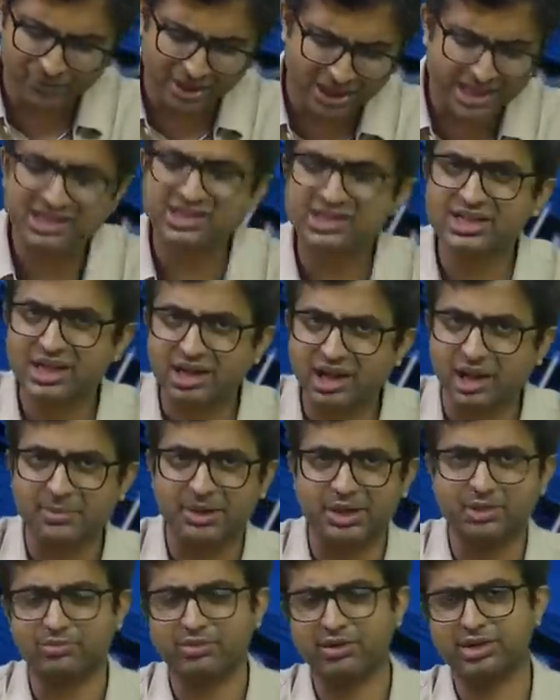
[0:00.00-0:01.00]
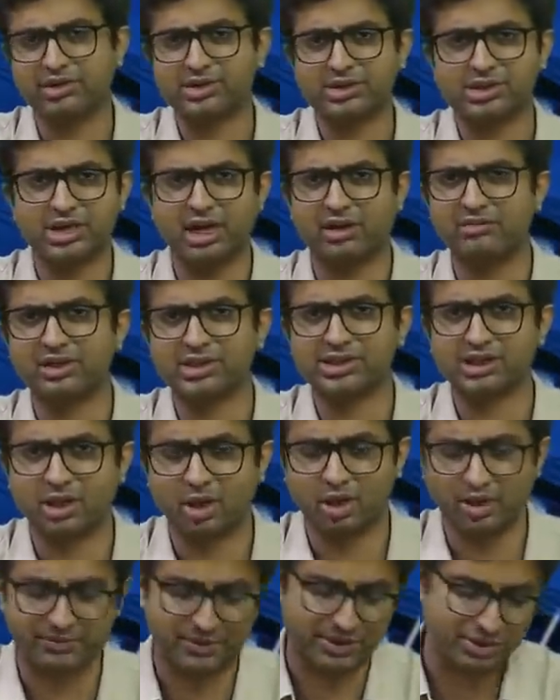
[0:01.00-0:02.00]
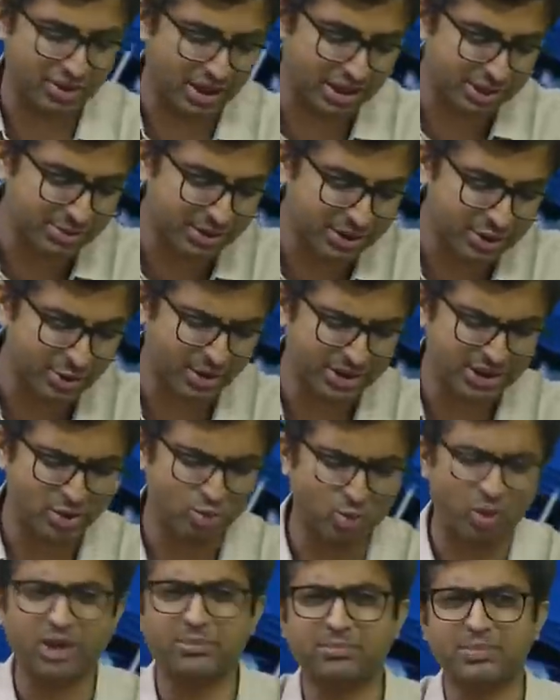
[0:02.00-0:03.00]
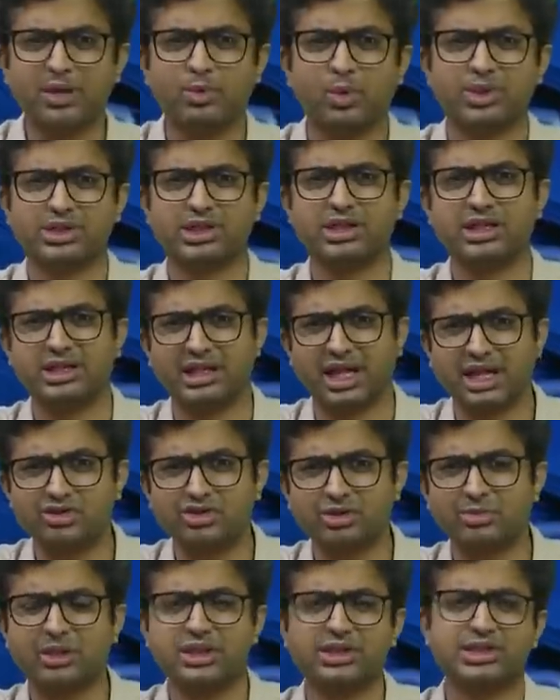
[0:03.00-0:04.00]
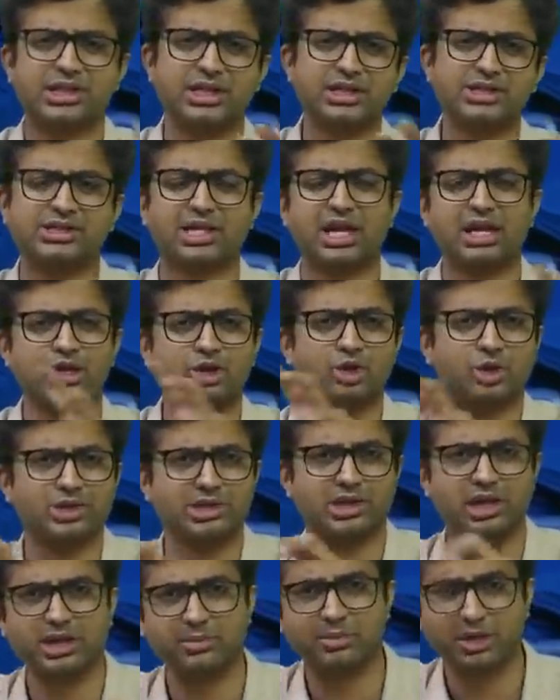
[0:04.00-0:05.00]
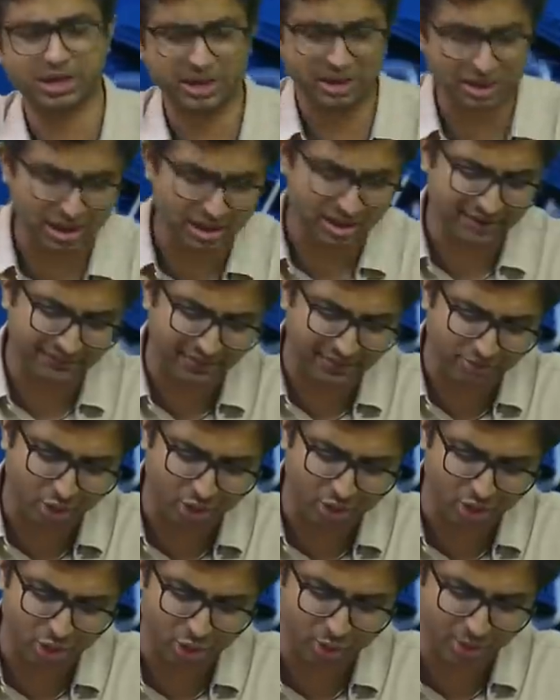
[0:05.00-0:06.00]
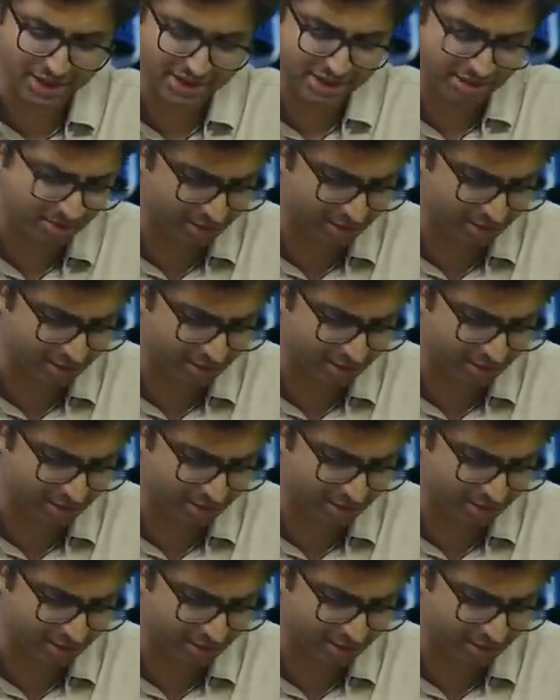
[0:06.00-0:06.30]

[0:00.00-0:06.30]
Easy, I mean, it covers a lot of adjustments. Question 1B was in intangibles. It's there in your study material, if I'm not wrong, question